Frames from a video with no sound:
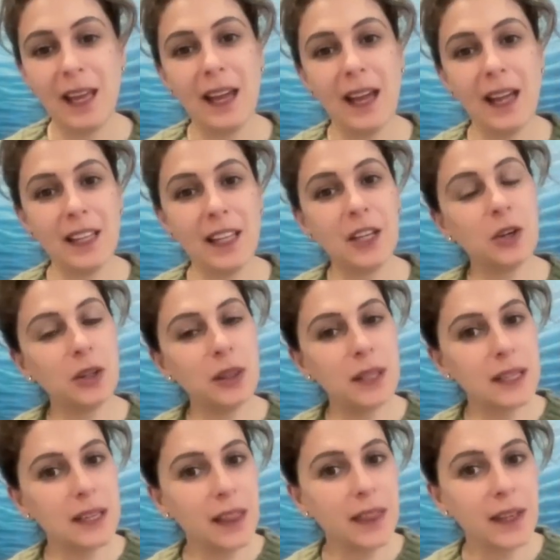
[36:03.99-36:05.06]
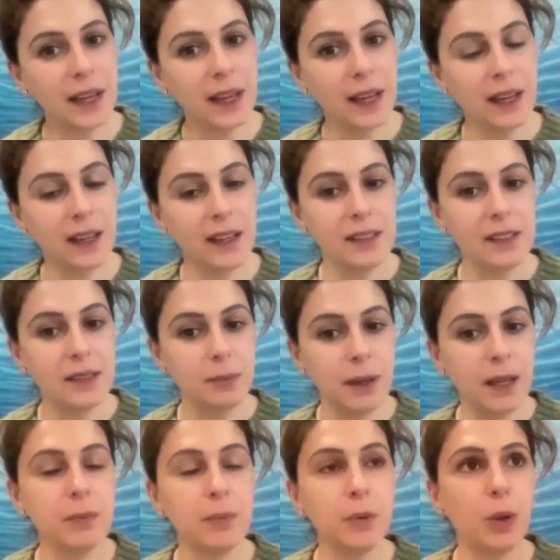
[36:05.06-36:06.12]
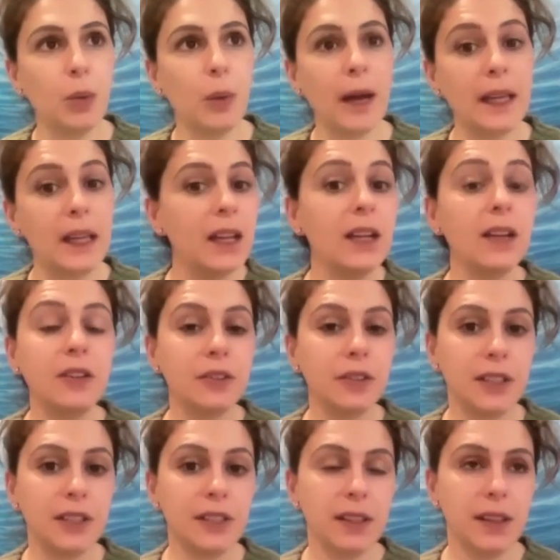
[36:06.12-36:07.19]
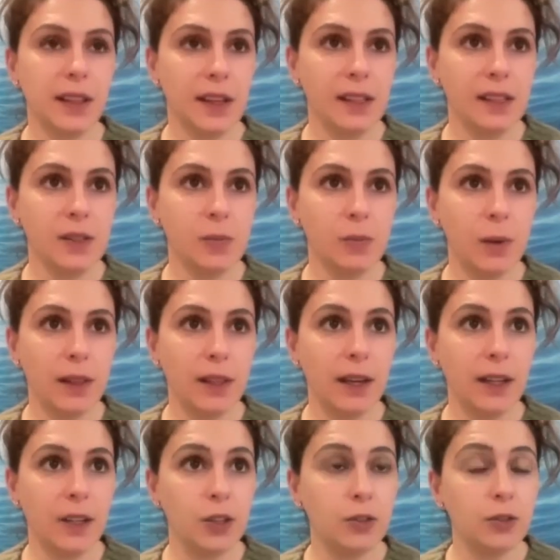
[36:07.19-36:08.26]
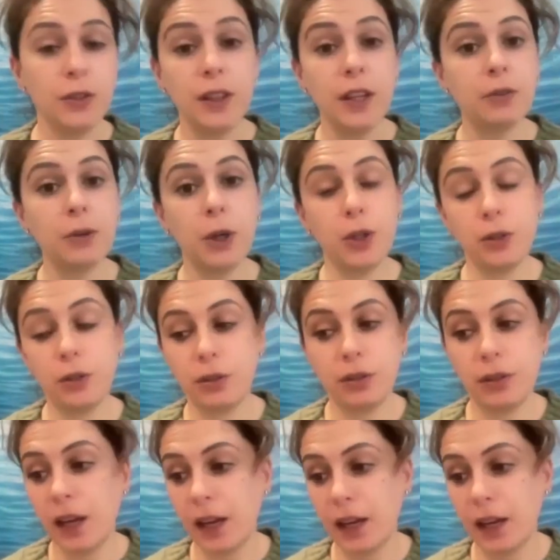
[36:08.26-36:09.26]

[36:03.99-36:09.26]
And then on the other hand, people who are ignorant to this, whether it's through their own,